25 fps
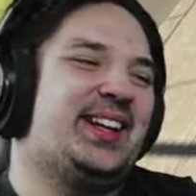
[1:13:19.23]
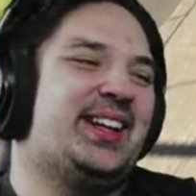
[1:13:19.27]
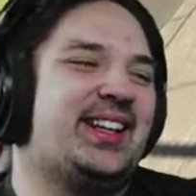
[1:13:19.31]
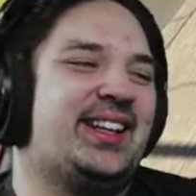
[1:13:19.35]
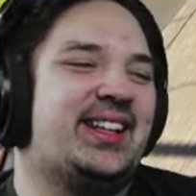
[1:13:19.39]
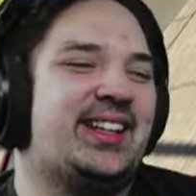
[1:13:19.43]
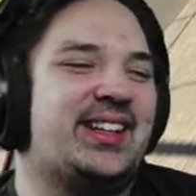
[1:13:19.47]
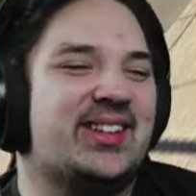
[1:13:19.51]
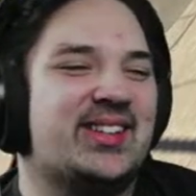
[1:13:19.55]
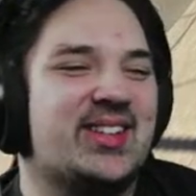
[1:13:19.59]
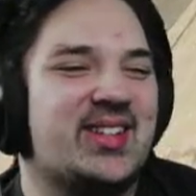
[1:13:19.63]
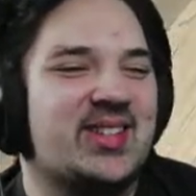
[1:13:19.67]

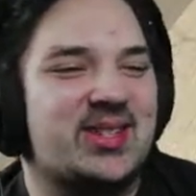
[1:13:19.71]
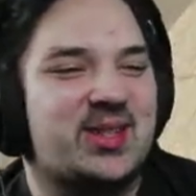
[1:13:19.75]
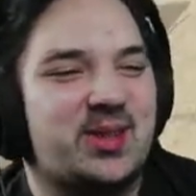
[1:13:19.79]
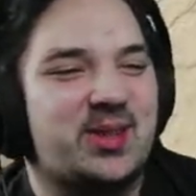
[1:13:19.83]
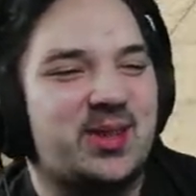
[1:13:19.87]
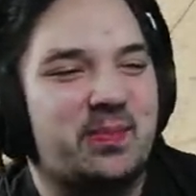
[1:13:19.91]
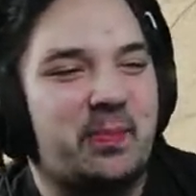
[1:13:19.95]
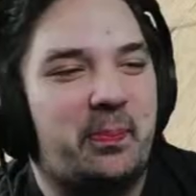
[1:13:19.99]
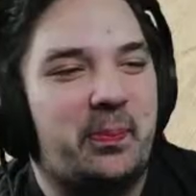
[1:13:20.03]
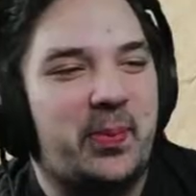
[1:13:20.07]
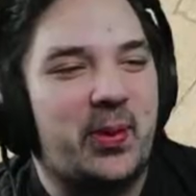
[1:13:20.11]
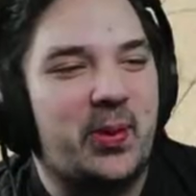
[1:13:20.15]
he goes
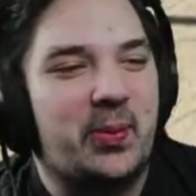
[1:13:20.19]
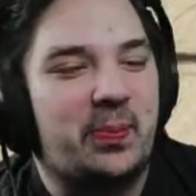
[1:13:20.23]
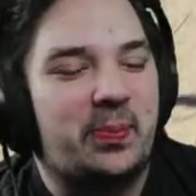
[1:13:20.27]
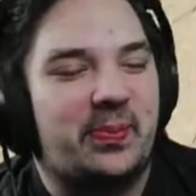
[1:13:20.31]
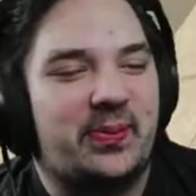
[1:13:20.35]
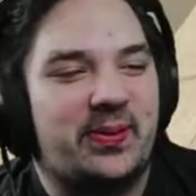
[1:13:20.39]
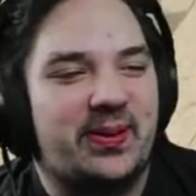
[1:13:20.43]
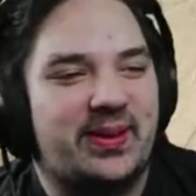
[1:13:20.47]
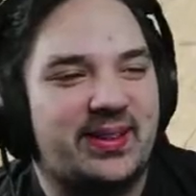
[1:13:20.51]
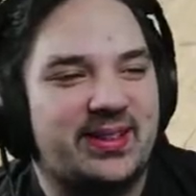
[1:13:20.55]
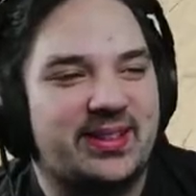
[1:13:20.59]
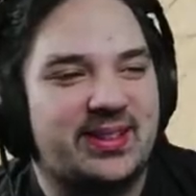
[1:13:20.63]
boop
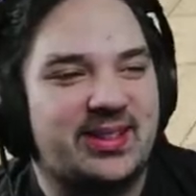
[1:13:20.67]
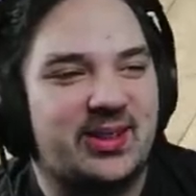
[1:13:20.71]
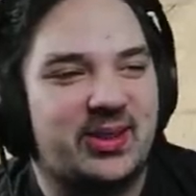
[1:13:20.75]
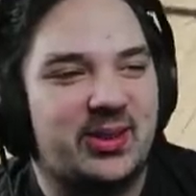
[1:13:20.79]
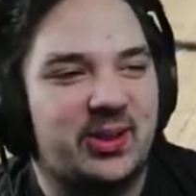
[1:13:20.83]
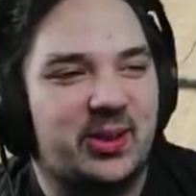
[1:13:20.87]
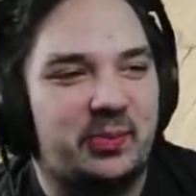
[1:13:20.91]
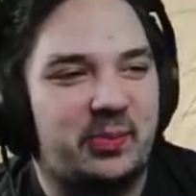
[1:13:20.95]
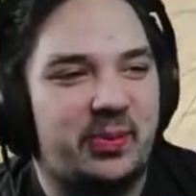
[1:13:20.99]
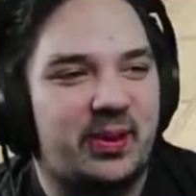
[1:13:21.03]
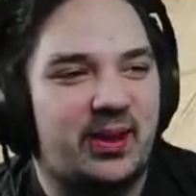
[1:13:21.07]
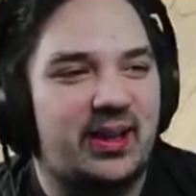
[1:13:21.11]
at his
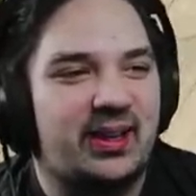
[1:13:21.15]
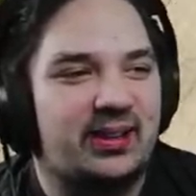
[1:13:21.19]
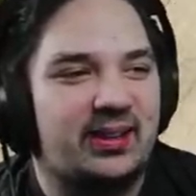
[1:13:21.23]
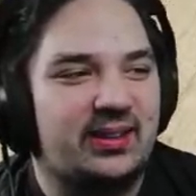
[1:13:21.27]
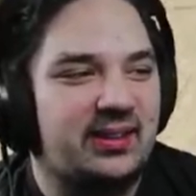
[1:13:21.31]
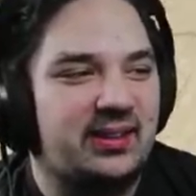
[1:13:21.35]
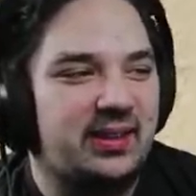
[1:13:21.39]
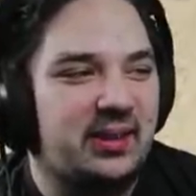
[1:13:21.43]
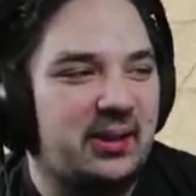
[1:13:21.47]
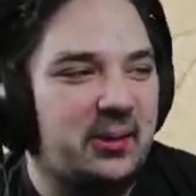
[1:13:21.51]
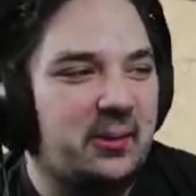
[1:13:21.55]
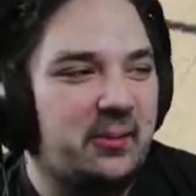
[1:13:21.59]
quarter
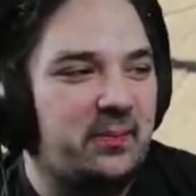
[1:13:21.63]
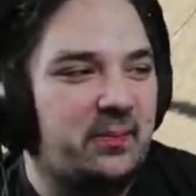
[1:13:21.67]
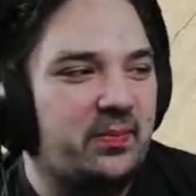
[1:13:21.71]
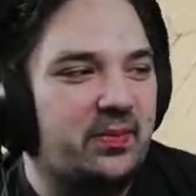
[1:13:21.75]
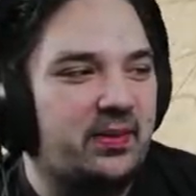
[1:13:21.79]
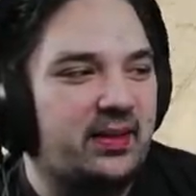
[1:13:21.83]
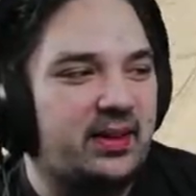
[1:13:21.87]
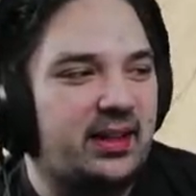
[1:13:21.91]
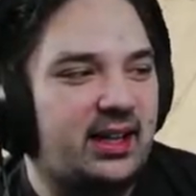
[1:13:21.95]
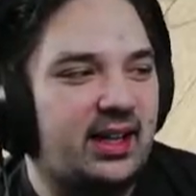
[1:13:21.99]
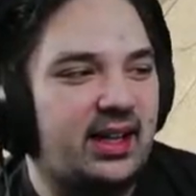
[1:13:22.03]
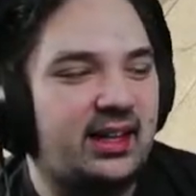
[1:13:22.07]
panel.
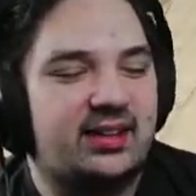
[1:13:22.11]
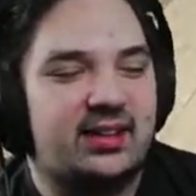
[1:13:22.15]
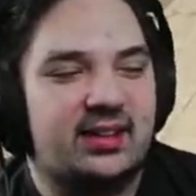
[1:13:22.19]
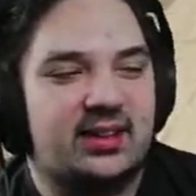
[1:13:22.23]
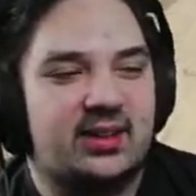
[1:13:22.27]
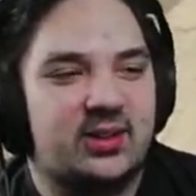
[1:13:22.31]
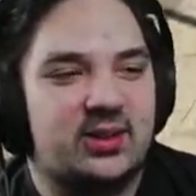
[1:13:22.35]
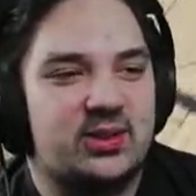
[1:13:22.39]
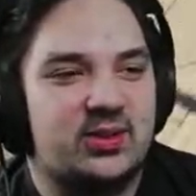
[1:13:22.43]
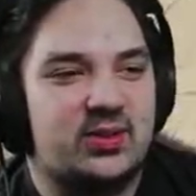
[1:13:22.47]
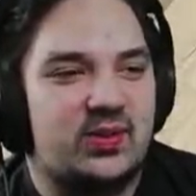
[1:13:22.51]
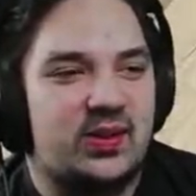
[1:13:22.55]
And there
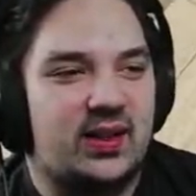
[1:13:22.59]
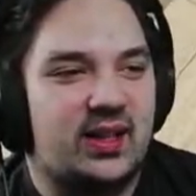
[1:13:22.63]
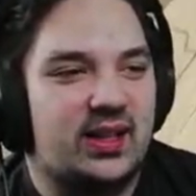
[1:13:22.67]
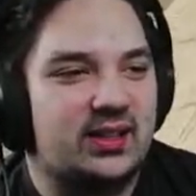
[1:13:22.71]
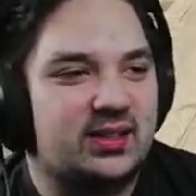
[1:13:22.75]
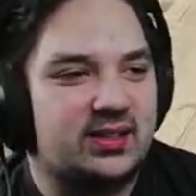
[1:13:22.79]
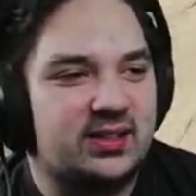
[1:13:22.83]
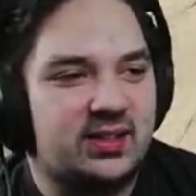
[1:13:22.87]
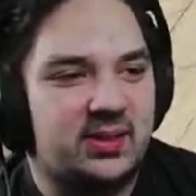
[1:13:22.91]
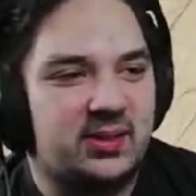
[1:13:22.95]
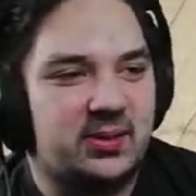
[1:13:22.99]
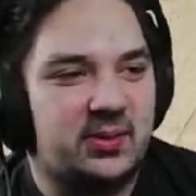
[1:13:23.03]
goes
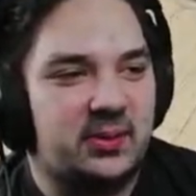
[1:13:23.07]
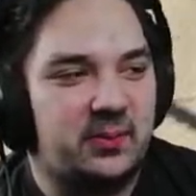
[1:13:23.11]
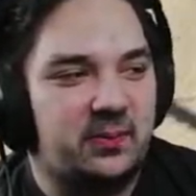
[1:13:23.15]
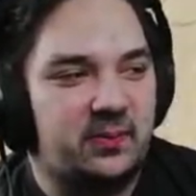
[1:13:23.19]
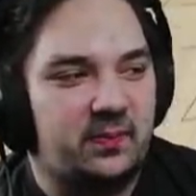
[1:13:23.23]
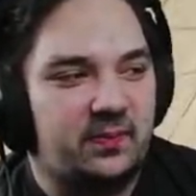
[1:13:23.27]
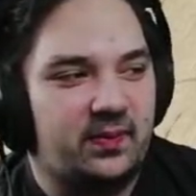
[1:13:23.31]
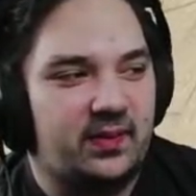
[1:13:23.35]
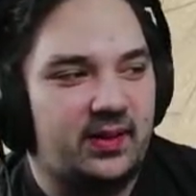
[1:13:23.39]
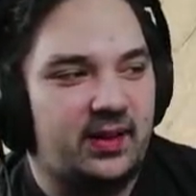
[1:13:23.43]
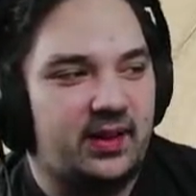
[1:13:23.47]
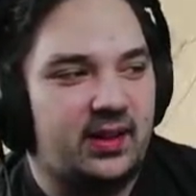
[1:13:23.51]
Fiasco.
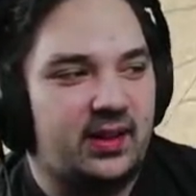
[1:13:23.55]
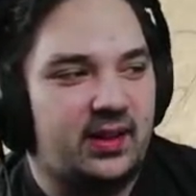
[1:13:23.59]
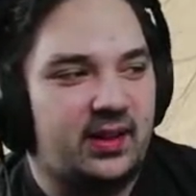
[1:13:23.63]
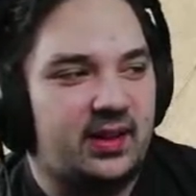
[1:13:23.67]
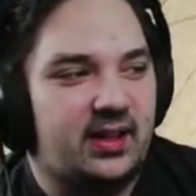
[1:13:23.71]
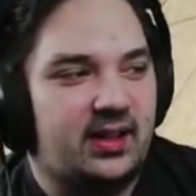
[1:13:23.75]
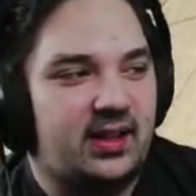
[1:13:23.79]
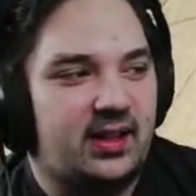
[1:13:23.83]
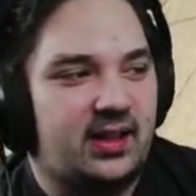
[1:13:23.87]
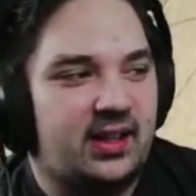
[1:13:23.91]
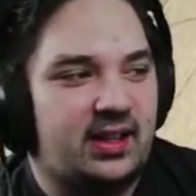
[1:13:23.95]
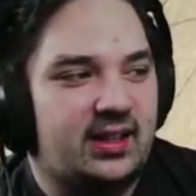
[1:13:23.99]

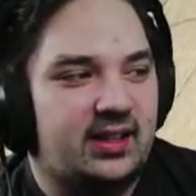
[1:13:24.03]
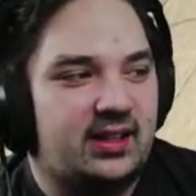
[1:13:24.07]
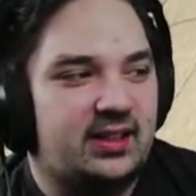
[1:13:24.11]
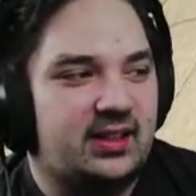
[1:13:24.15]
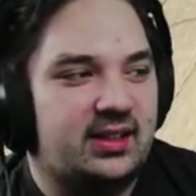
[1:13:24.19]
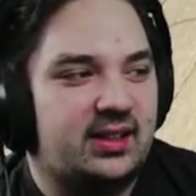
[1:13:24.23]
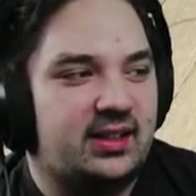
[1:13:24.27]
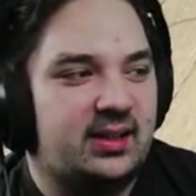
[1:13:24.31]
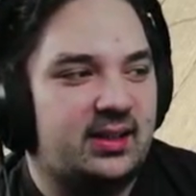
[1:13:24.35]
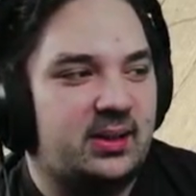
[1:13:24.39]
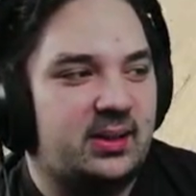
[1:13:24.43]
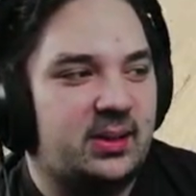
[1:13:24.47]
And
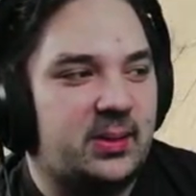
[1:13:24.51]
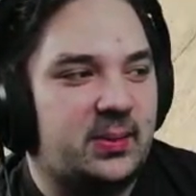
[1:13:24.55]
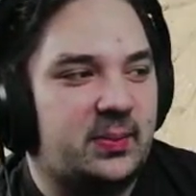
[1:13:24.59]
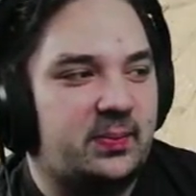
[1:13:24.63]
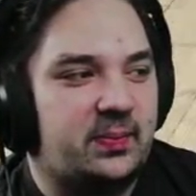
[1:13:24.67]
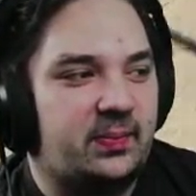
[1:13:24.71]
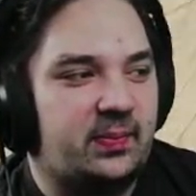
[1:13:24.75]
uh